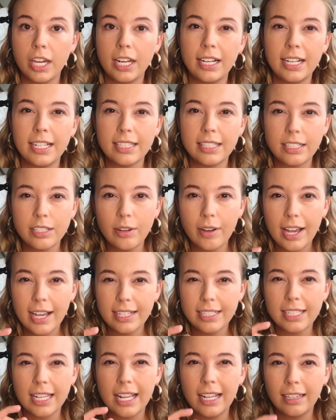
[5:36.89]
and it still
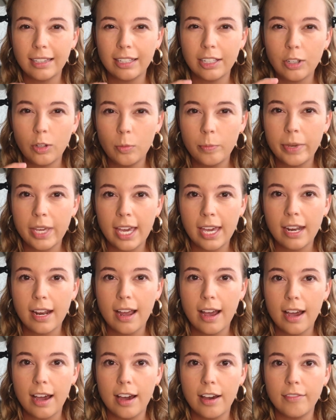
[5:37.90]
has a little bit
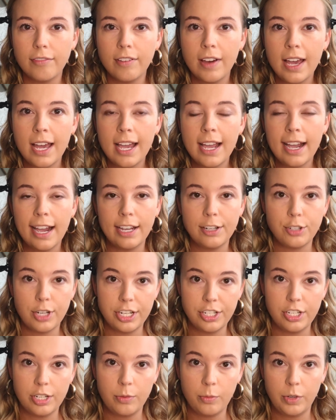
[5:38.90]
of
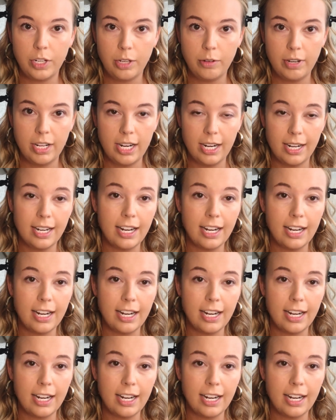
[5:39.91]
hydration when you need it.